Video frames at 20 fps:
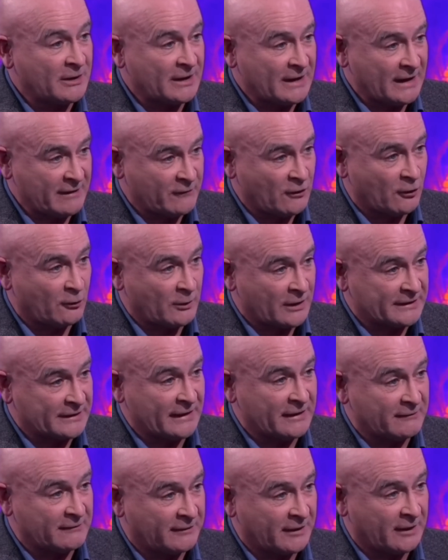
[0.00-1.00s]
but they've got to
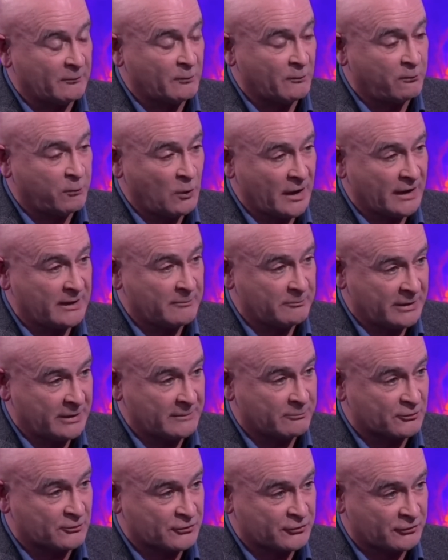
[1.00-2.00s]
identify with working
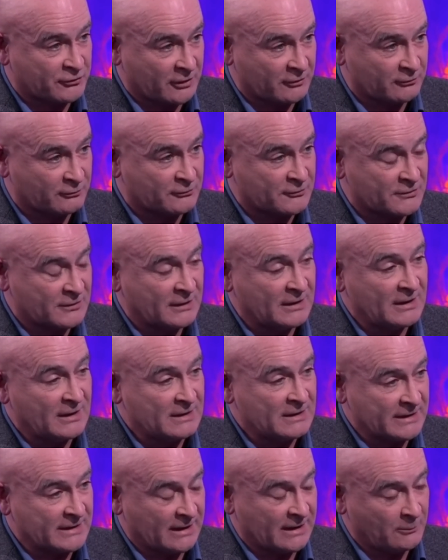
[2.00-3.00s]
people's struggles
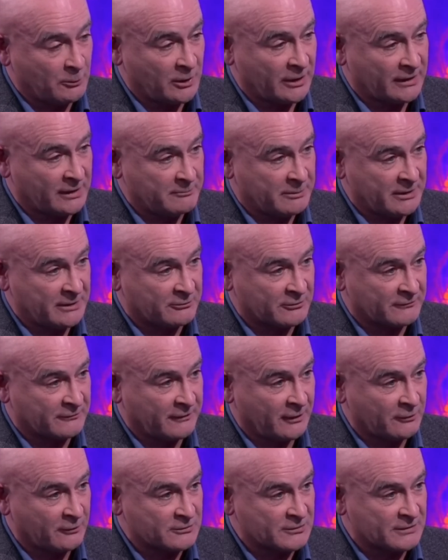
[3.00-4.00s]
to get working
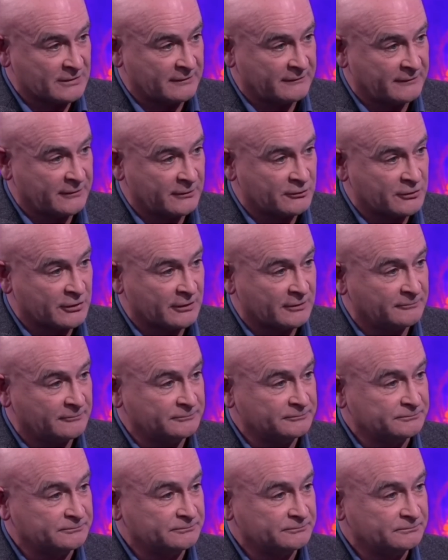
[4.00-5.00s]
people's votes in the future.
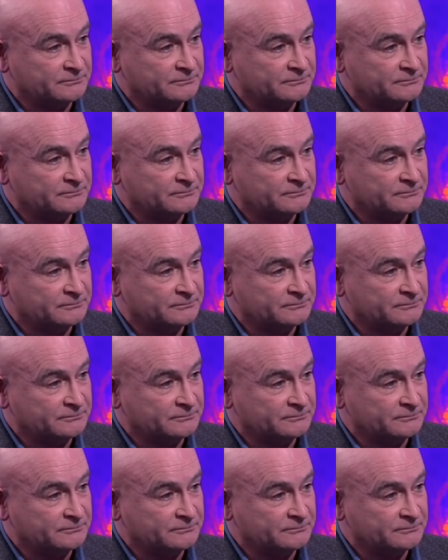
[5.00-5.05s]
